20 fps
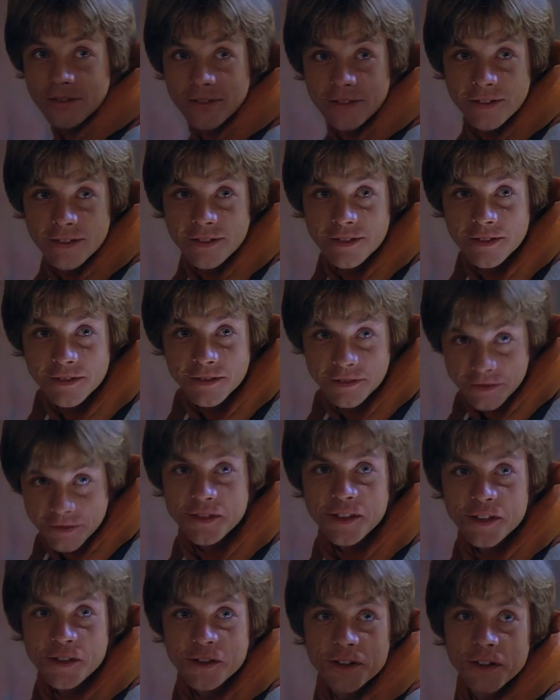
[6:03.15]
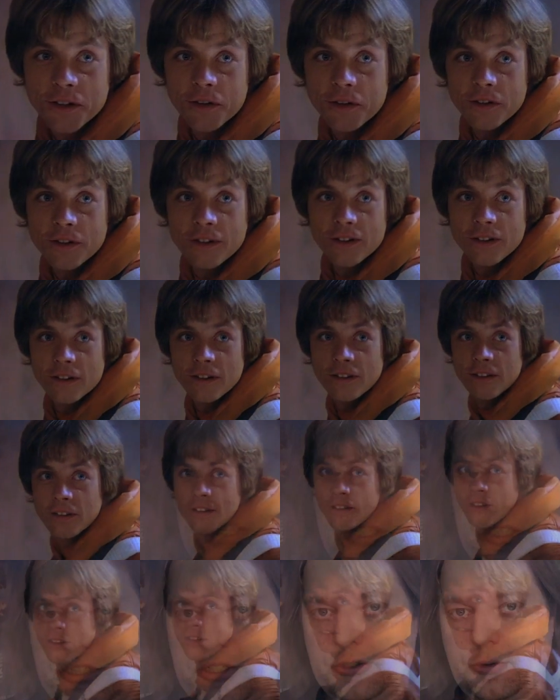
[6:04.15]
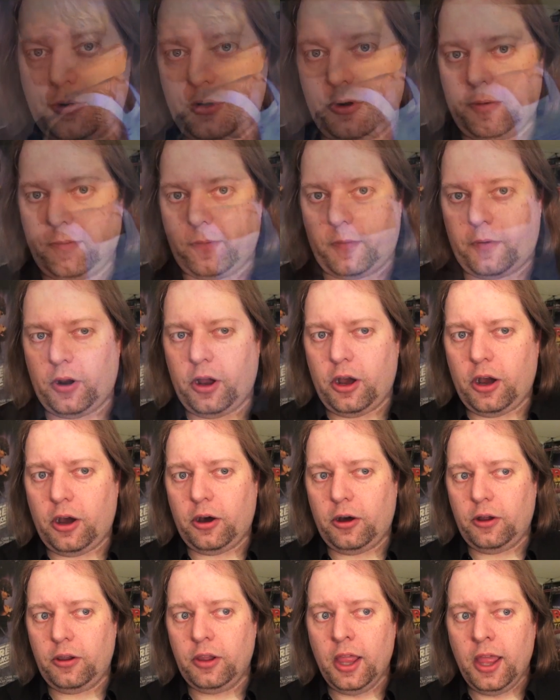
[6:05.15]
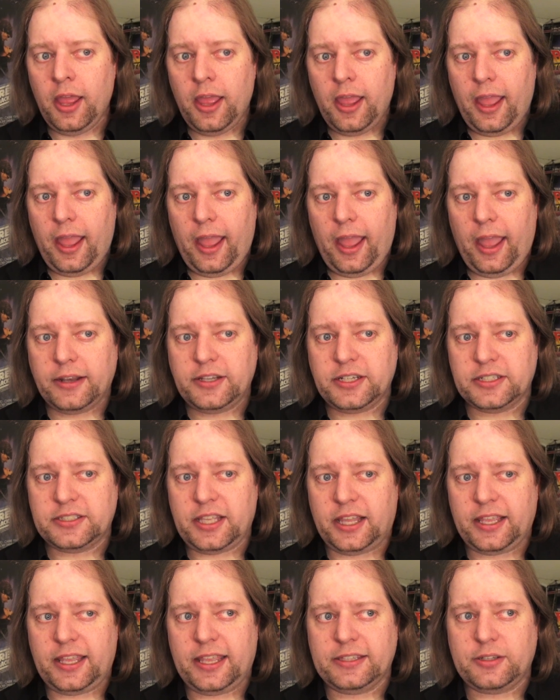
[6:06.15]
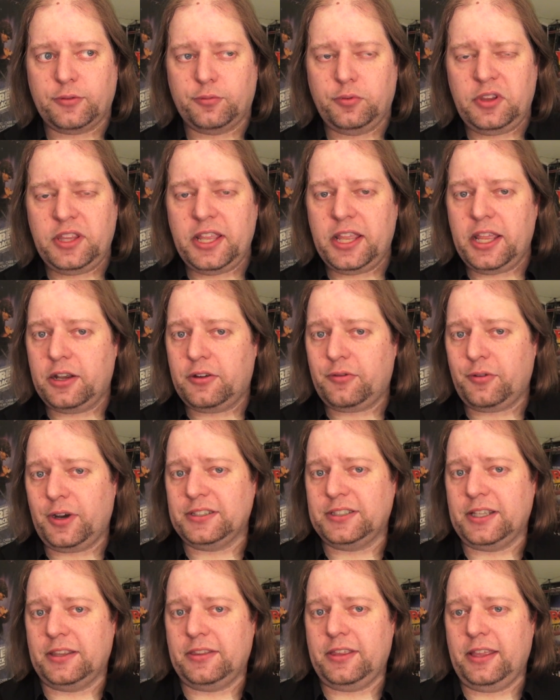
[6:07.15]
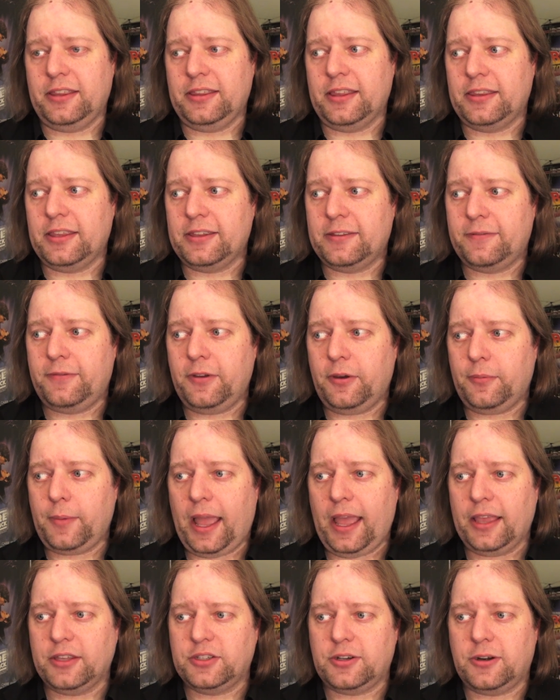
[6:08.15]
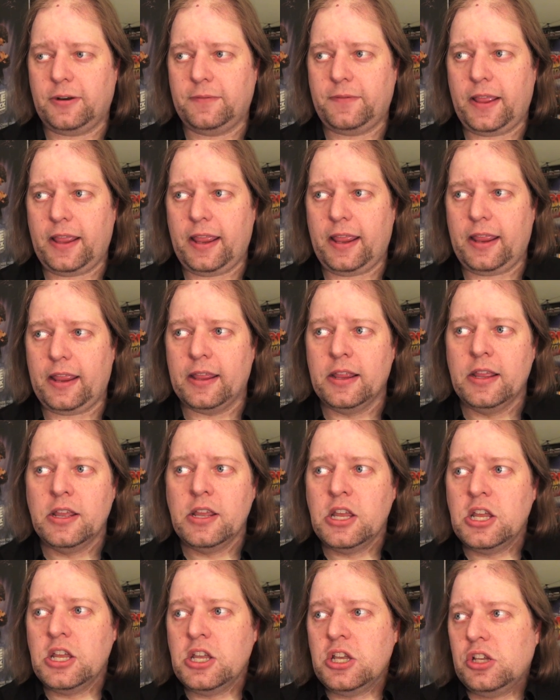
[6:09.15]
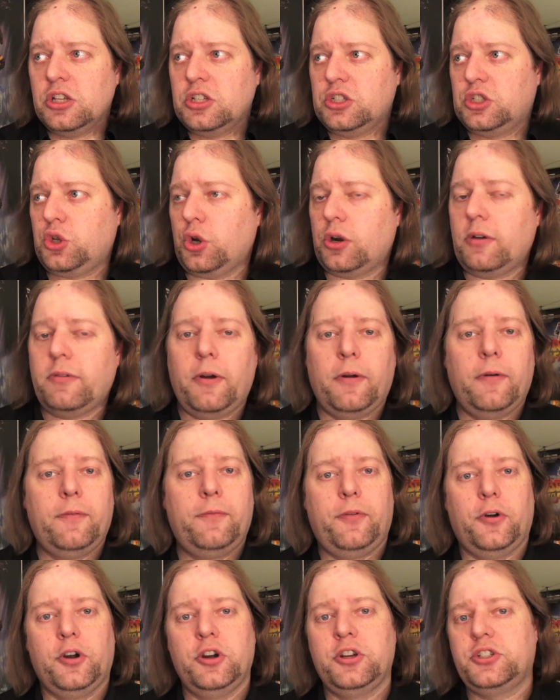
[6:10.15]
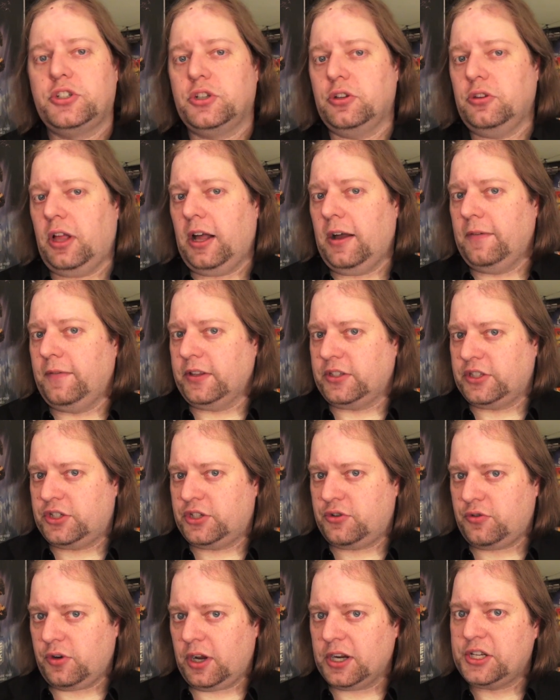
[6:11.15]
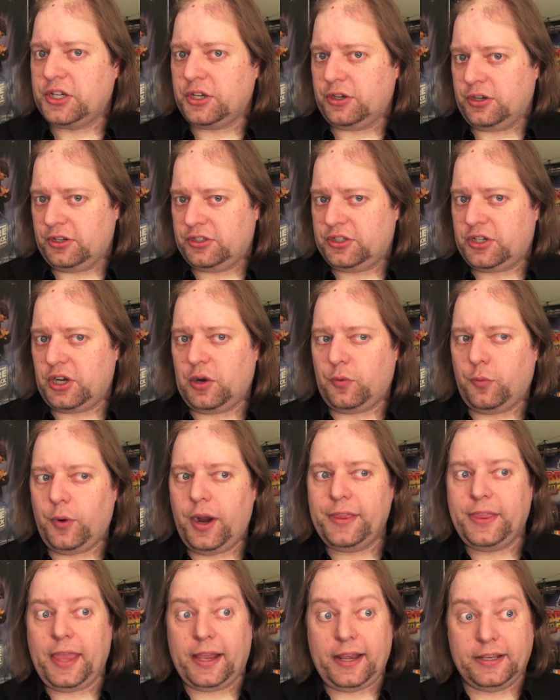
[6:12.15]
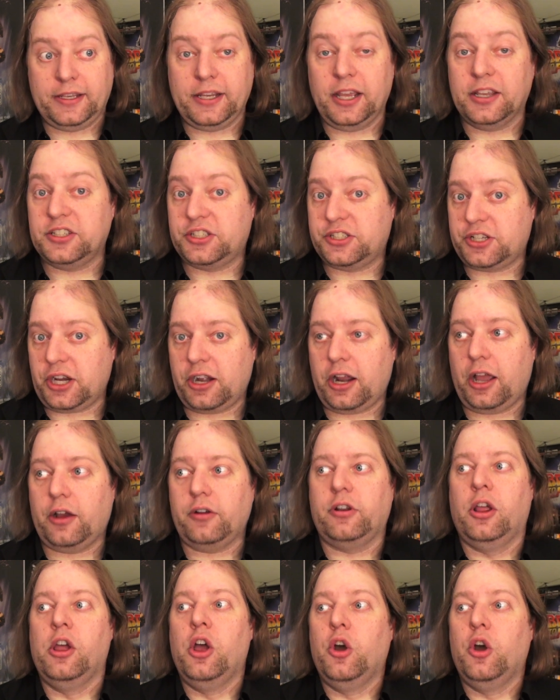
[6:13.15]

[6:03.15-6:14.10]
of give you the launching pad into this story overall. And just like, it's a really interesting thing that this film has sort of a reversal of its structure in a certain way, that it does start out